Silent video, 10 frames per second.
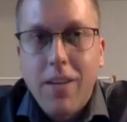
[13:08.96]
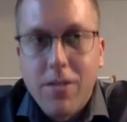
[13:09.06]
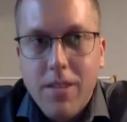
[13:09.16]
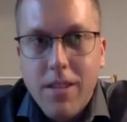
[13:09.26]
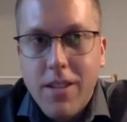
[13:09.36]
of
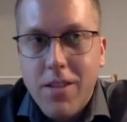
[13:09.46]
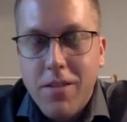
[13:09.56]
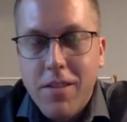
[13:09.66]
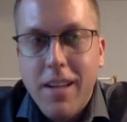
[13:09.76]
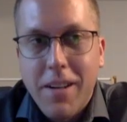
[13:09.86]
those
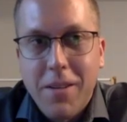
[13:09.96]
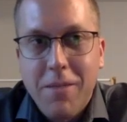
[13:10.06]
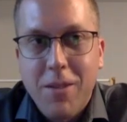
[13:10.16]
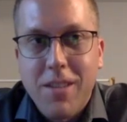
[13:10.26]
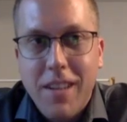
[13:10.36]
districts, I don't know, it
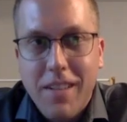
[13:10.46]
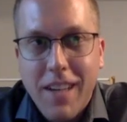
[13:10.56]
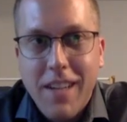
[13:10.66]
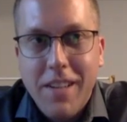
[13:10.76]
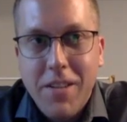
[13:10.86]
feels like a
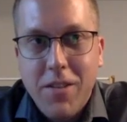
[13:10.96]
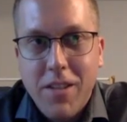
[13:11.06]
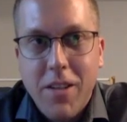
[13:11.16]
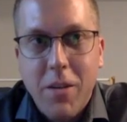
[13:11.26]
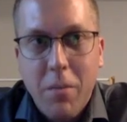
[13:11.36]
lot of
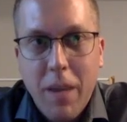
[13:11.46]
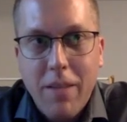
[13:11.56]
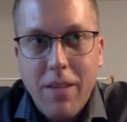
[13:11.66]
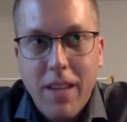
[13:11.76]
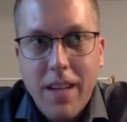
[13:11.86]
districts underpay
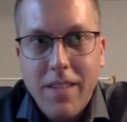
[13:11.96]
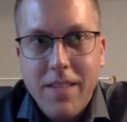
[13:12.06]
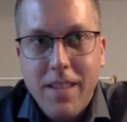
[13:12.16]
for that.